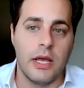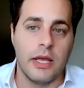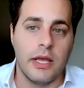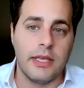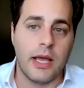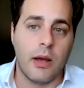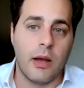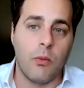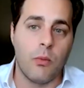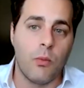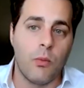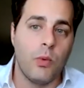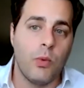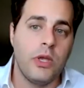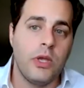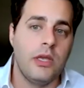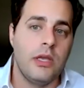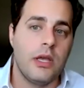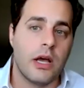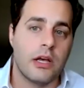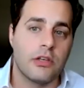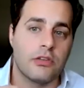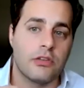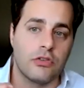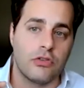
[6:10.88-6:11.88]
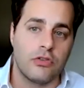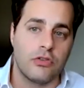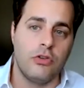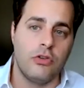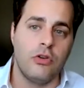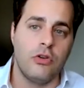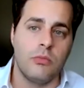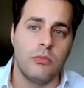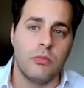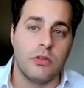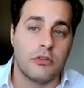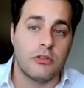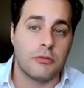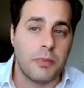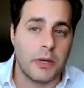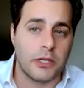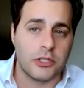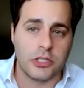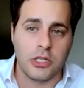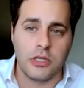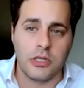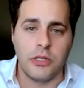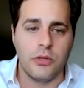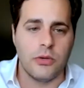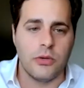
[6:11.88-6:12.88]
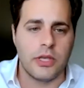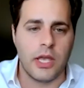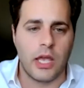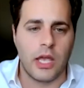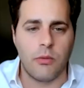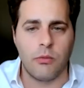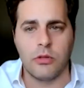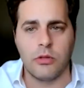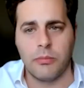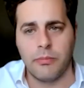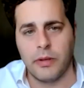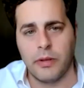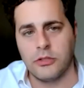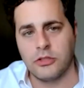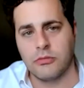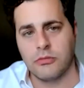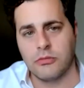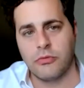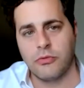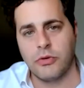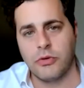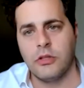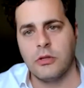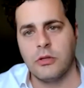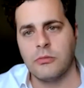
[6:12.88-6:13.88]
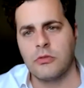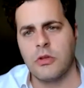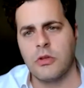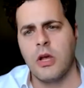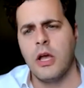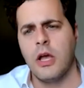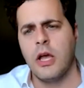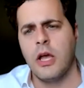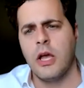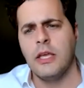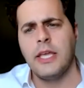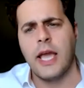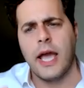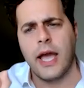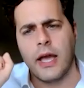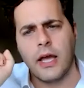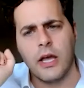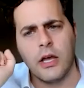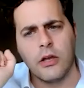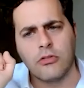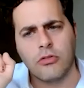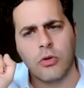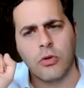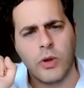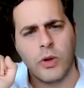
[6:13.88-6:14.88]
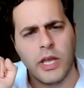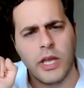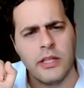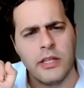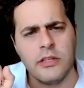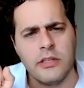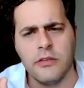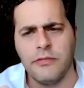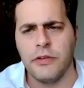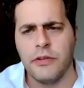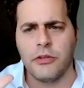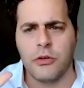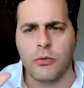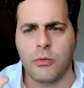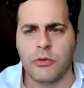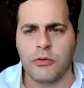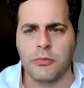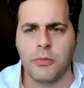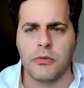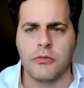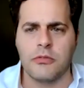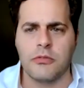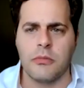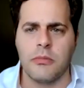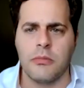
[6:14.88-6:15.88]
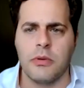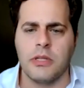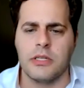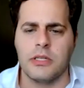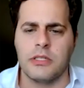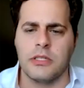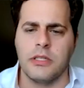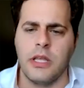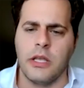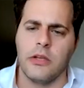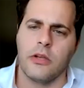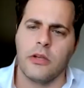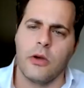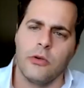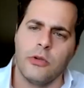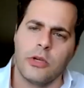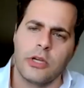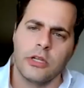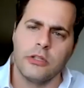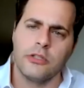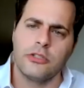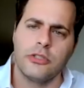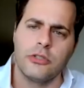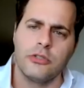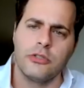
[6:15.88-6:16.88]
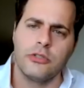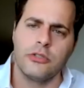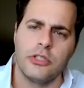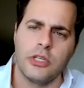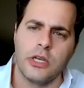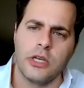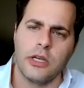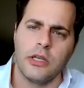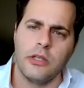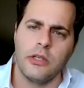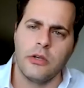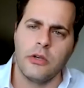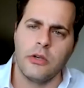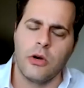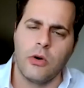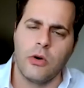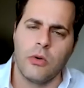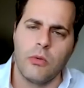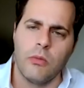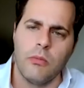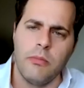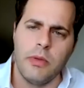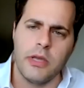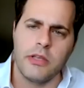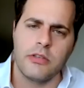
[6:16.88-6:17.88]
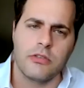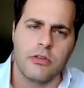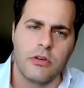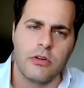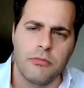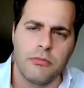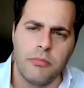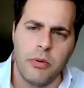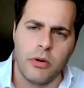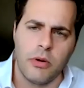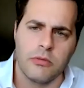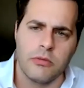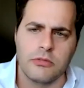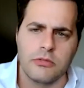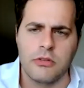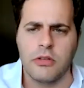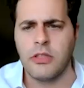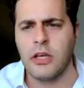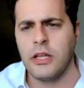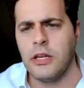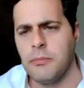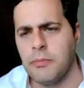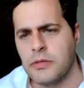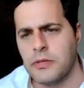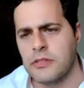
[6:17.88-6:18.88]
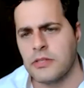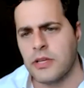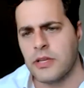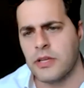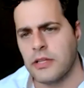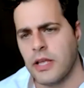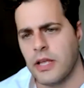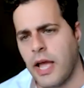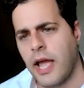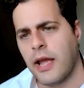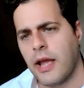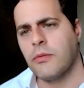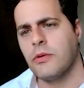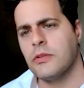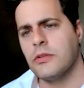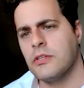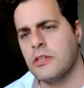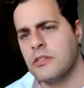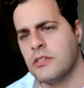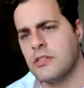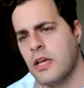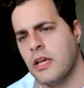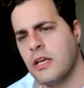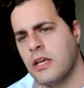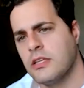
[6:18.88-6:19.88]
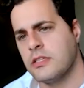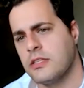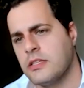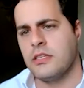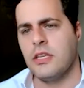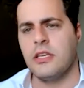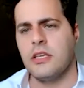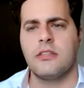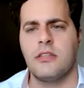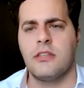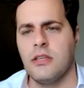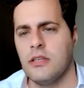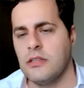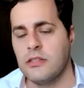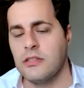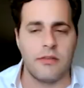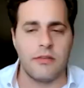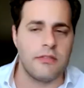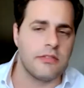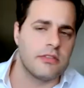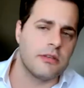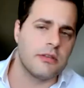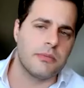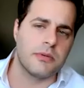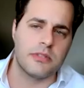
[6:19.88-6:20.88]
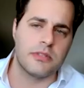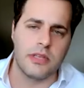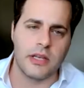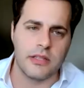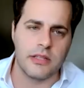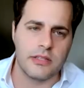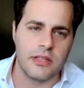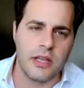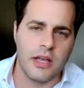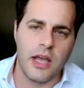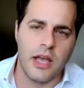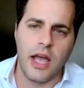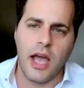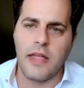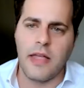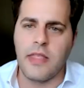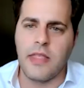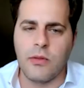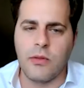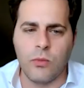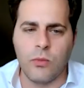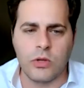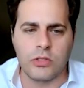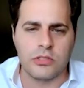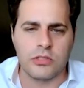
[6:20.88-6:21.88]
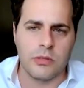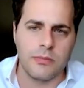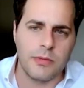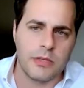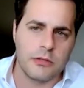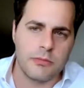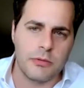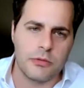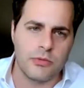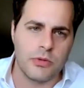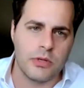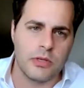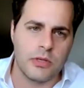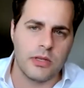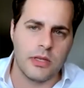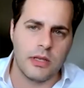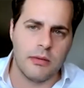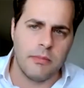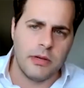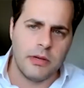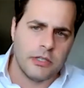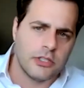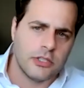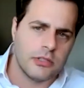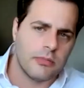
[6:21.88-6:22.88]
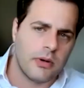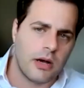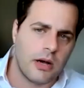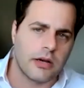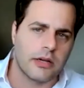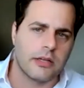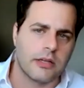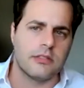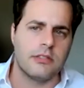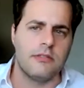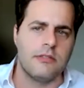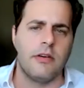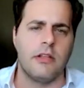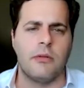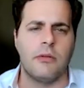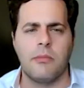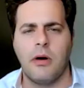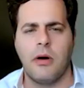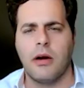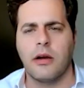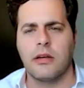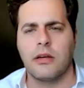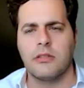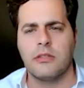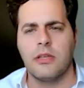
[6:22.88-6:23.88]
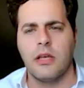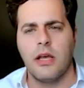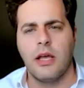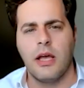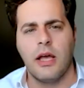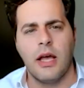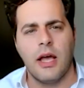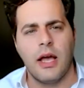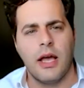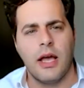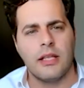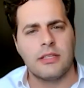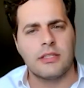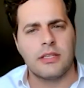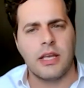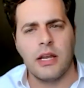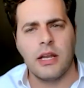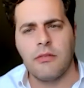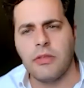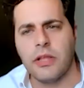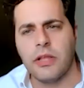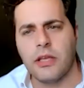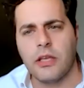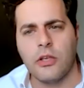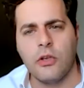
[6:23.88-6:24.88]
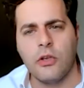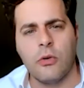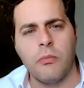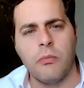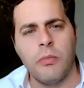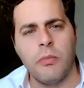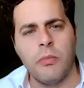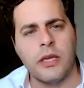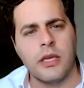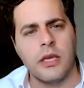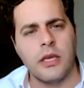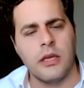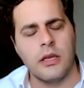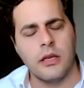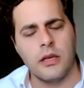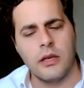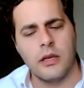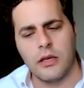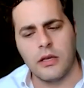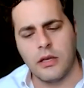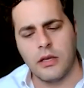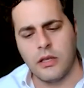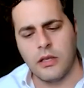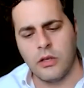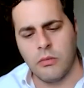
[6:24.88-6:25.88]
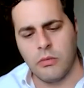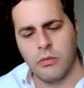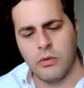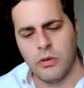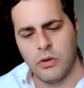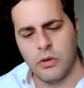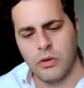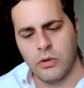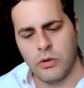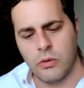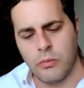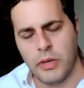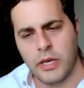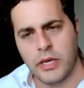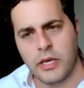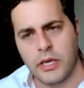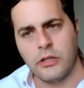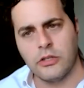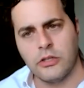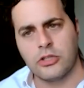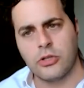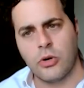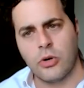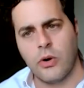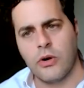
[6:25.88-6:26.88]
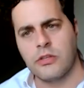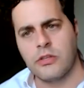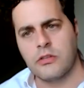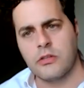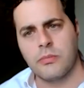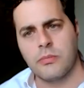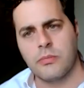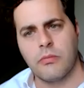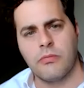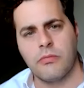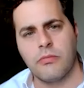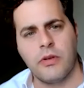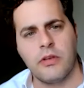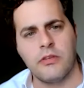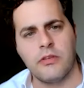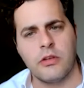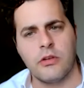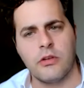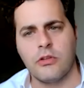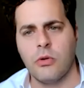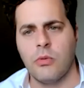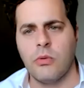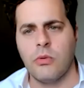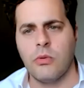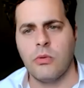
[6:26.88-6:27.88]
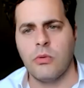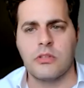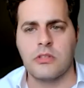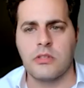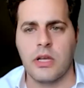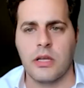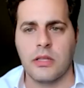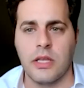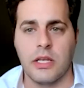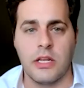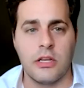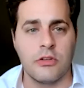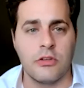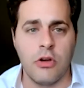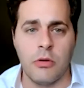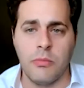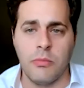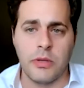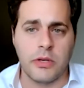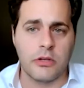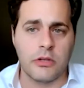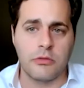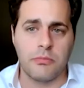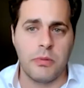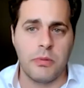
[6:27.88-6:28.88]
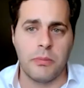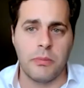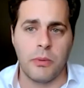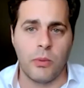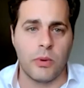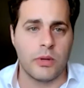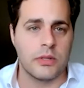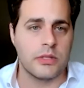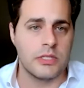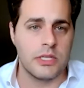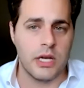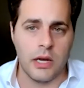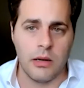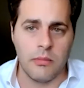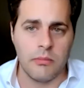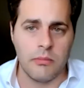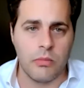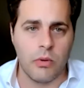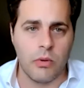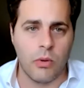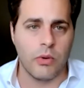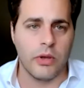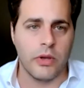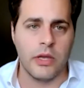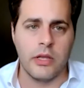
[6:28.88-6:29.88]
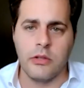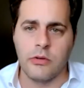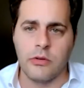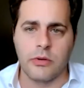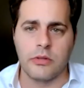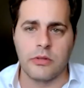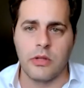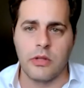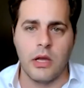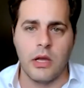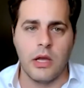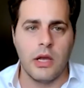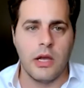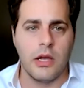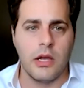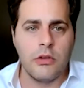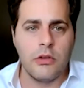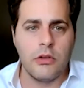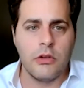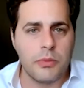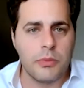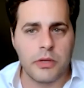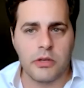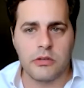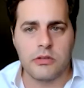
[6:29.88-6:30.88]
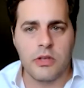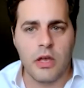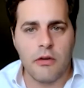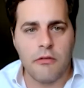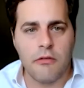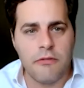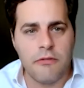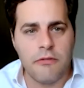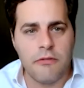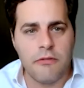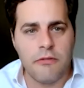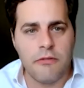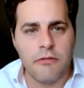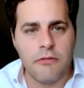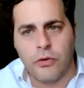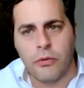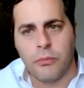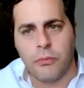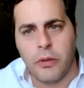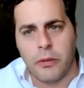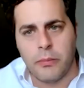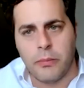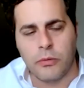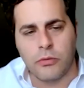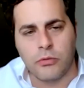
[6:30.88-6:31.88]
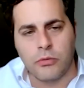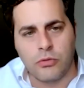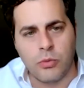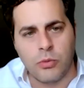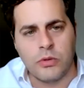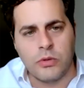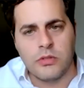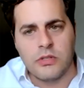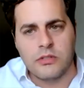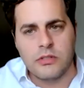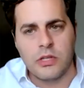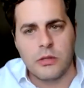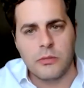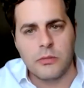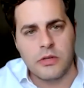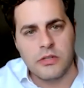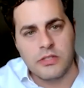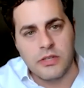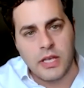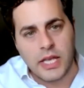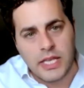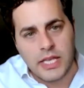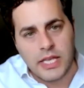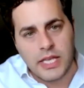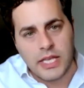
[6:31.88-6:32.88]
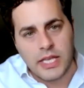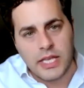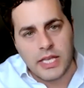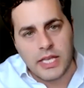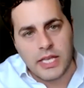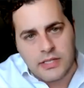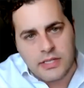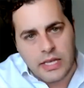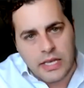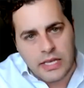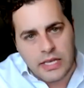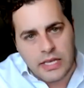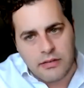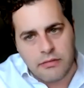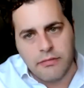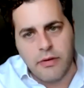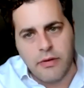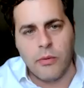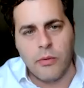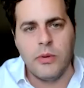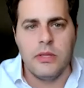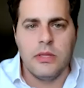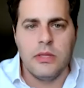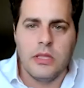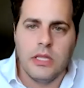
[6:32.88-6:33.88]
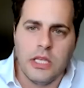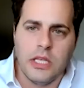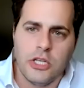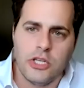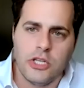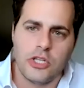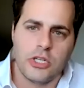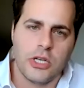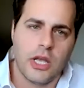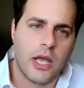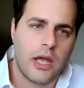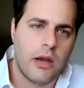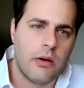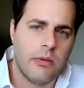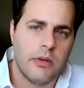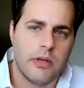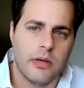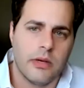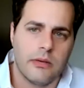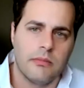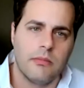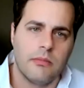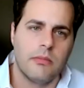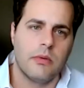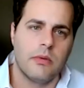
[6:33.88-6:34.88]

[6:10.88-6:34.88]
Yeah, we assume, especially in the UK with the pension freedoms, yeah, so individual responsibility. There you go. You can choose here. You go mix of bonds, 30%, equities, 60, 70%. And then what's the mix between emerging markets, developed markets? It's kind of like you're making you're, you're making choices upon things that you don't understand. And it's not because people are dumb or ignorant. That's because very few people do understand because it's, it's, it's a very niche area.